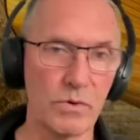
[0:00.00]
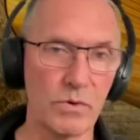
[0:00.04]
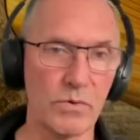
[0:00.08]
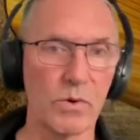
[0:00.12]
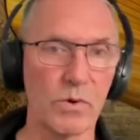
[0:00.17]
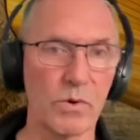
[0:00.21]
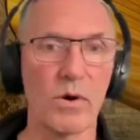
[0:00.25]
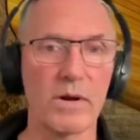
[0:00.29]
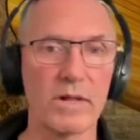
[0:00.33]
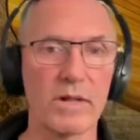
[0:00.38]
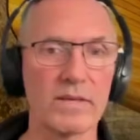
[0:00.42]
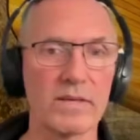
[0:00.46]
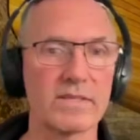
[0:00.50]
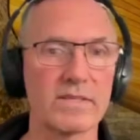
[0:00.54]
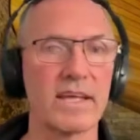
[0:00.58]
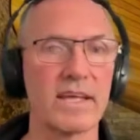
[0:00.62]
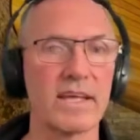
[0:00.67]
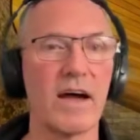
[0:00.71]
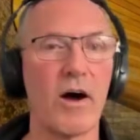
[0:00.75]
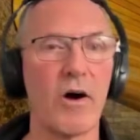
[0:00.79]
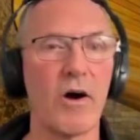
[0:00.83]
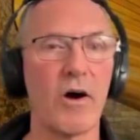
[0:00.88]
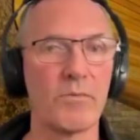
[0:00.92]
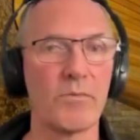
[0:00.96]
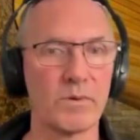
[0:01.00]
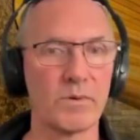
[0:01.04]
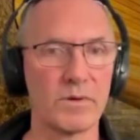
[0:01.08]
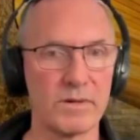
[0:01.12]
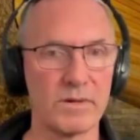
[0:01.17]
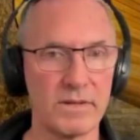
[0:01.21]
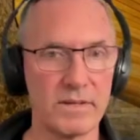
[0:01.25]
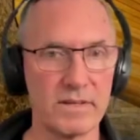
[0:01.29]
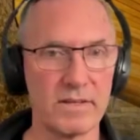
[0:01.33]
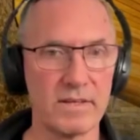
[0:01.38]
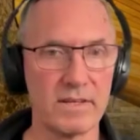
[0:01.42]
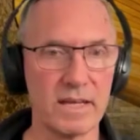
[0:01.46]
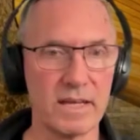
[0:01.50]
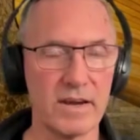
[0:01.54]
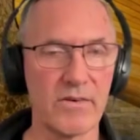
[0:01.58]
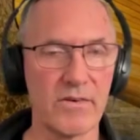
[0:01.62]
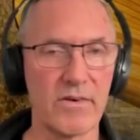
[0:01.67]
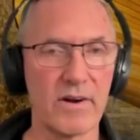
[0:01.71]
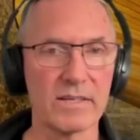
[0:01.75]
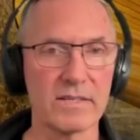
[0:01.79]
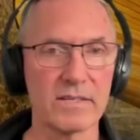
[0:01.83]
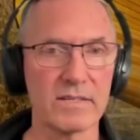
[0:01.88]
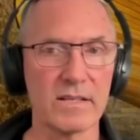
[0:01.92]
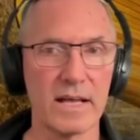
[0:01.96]
new aquatic center opened
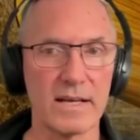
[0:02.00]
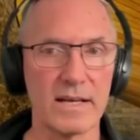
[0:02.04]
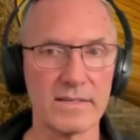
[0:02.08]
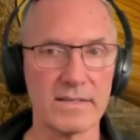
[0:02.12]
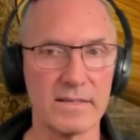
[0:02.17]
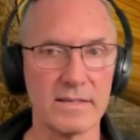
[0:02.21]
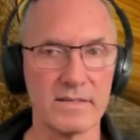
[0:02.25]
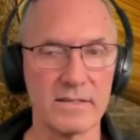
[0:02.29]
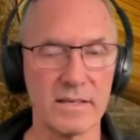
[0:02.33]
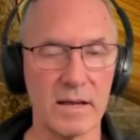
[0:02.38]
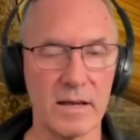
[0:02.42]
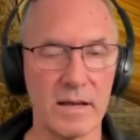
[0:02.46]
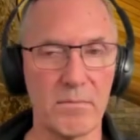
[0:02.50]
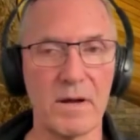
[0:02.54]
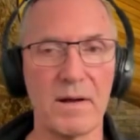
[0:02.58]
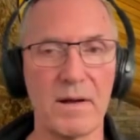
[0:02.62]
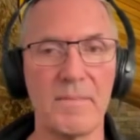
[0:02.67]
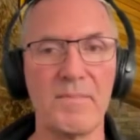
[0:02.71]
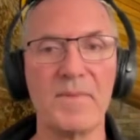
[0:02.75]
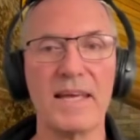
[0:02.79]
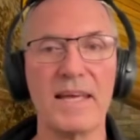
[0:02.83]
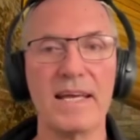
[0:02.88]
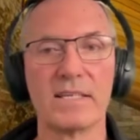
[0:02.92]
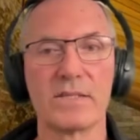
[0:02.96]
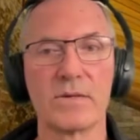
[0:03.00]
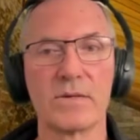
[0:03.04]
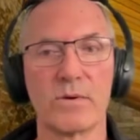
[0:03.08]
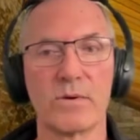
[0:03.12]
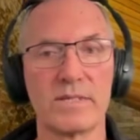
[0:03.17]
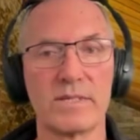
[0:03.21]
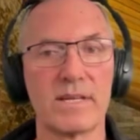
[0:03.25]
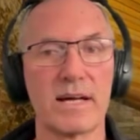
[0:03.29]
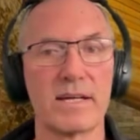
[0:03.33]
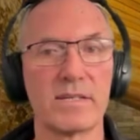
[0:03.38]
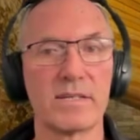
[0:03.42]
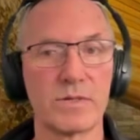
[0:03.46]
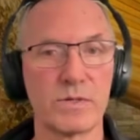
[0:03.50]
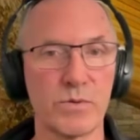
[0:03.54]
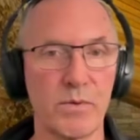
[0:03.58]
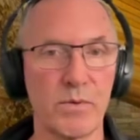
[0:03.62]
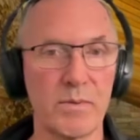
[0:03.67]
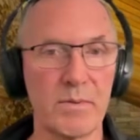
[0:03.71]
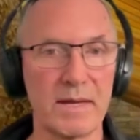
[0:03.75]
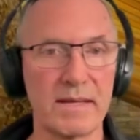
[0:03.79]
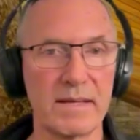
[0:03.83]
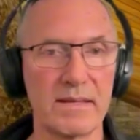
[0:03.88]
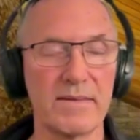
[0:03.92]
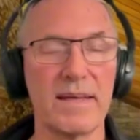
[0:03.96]
near us last December. So I started
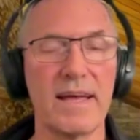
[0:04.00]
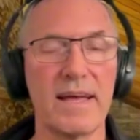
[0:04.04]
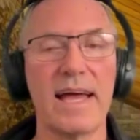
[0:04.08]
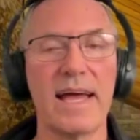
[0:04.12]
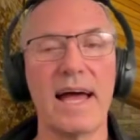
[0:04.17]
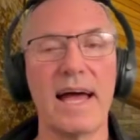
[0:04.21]
swimming.